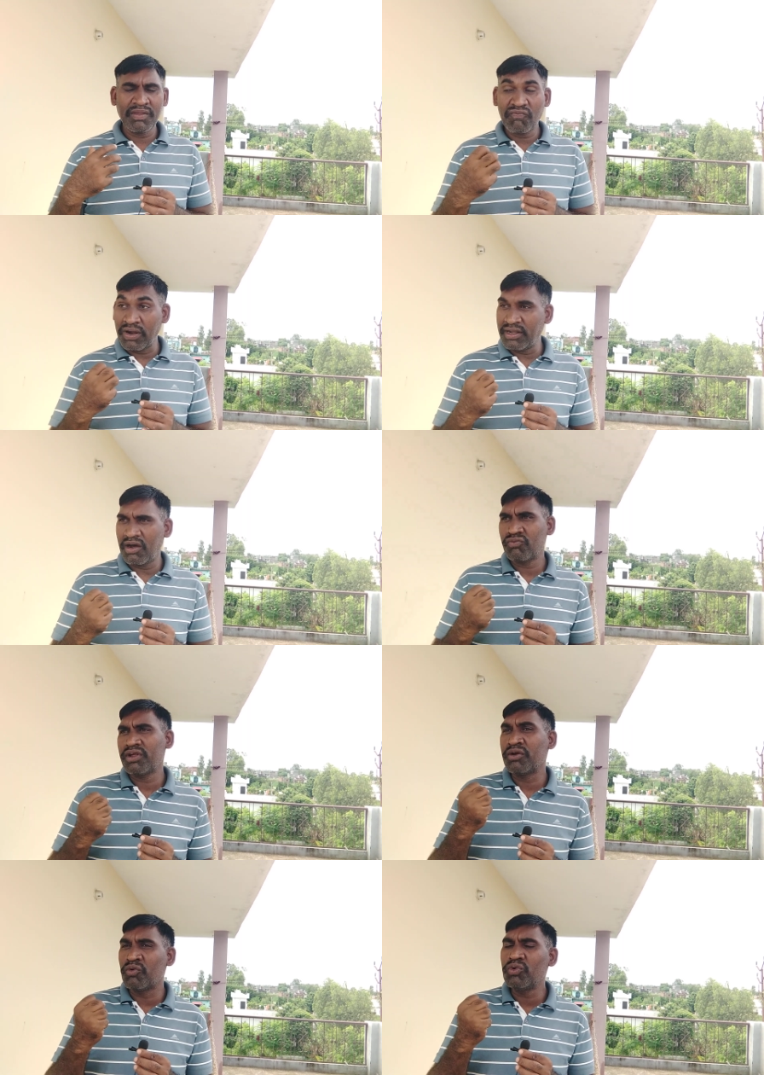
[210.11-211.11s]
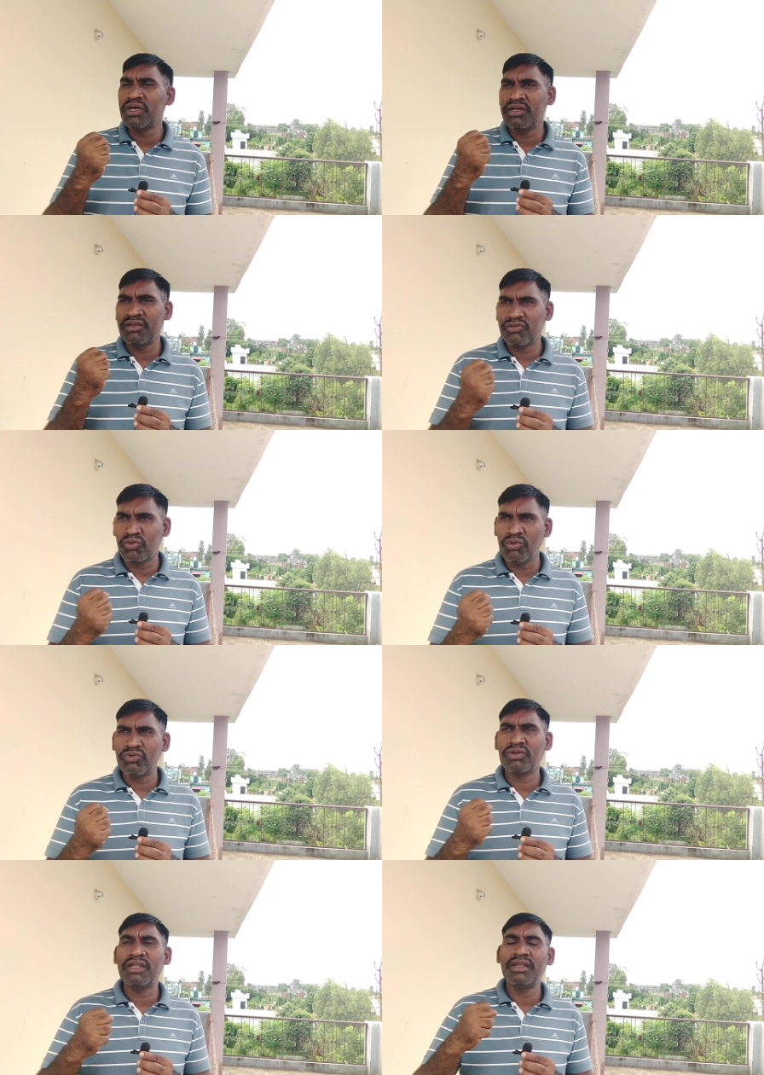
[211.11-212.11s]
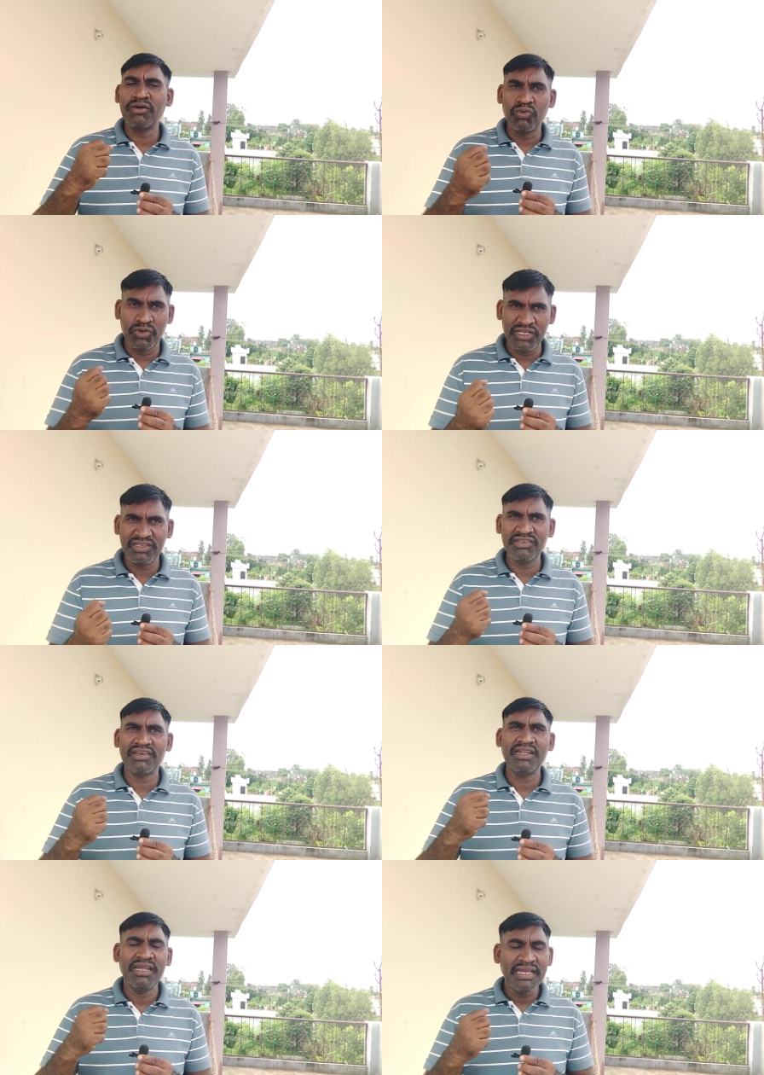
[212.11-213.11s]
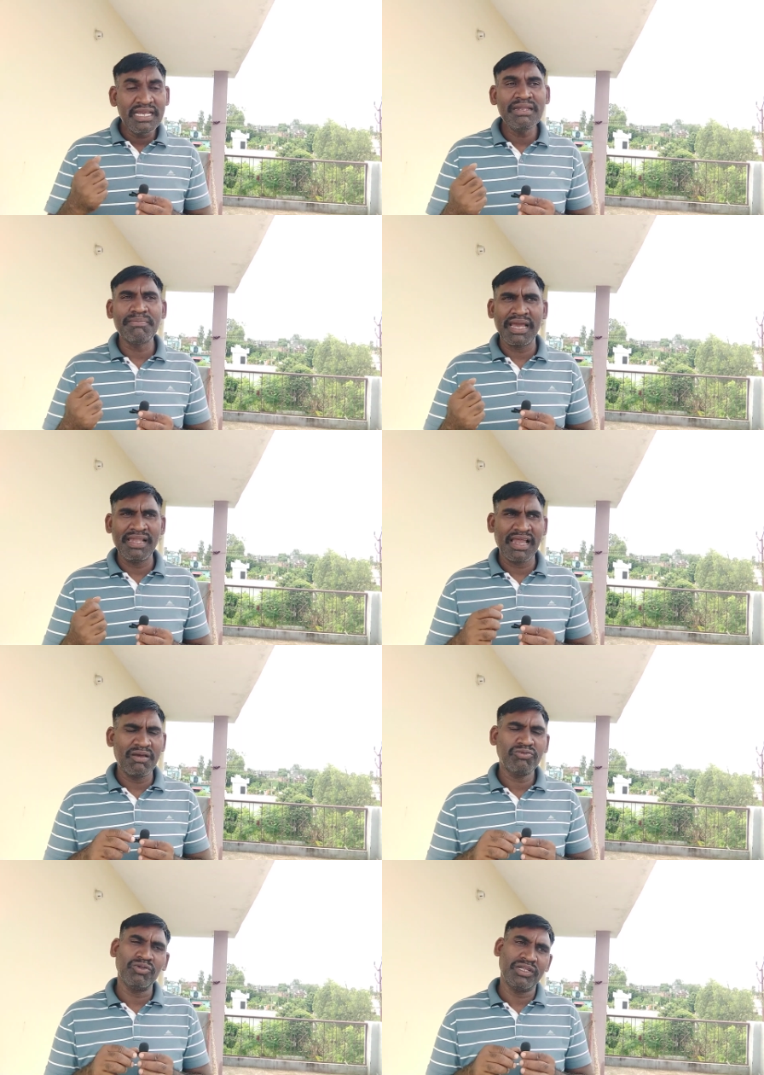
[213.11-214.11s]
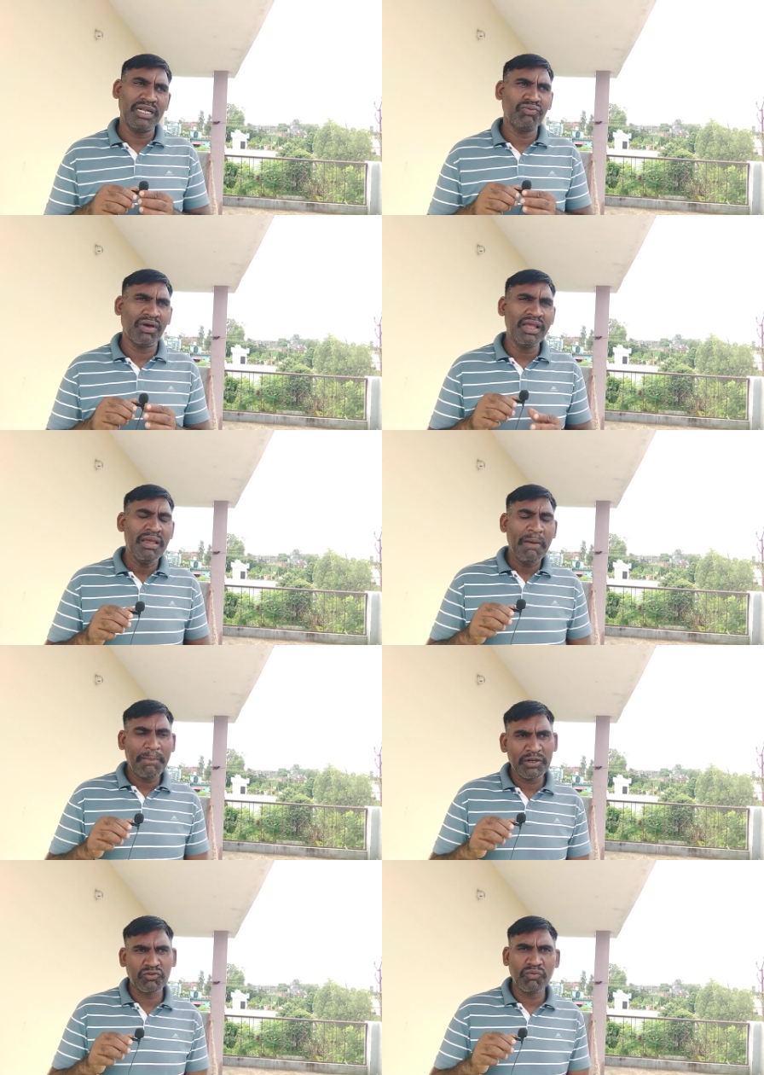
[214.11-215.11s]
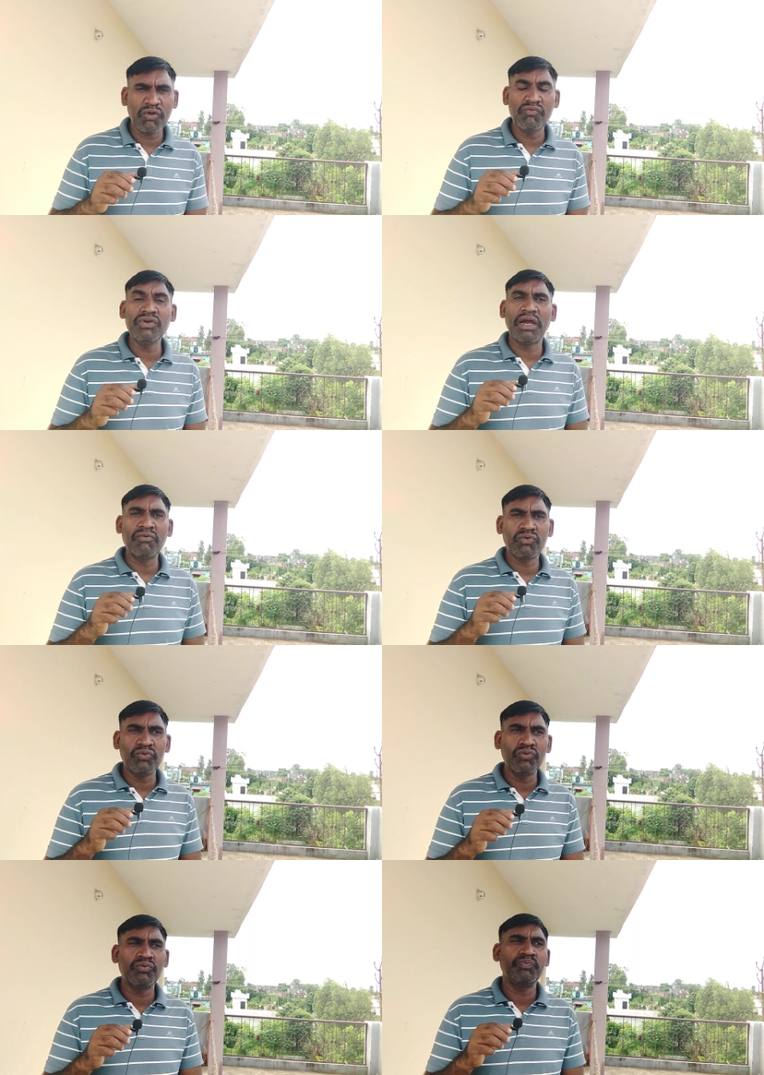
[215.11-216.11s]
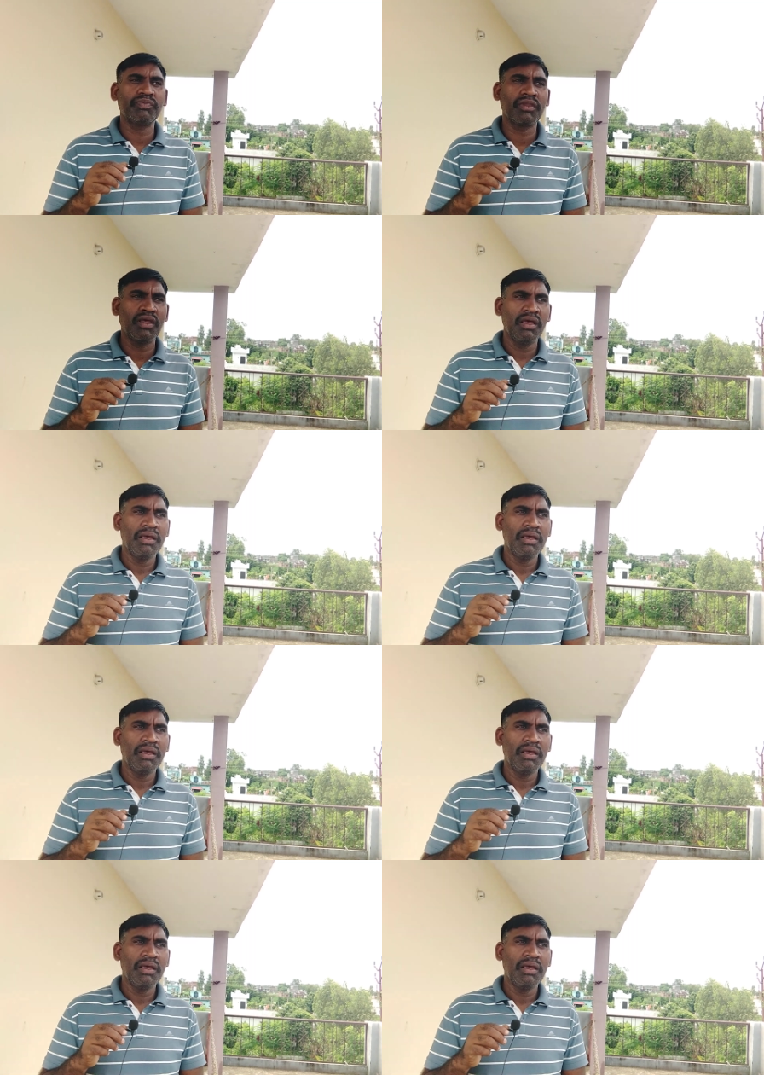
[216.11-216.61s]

find out a good uh, solution good decision in my life so that's why first of all we have to um,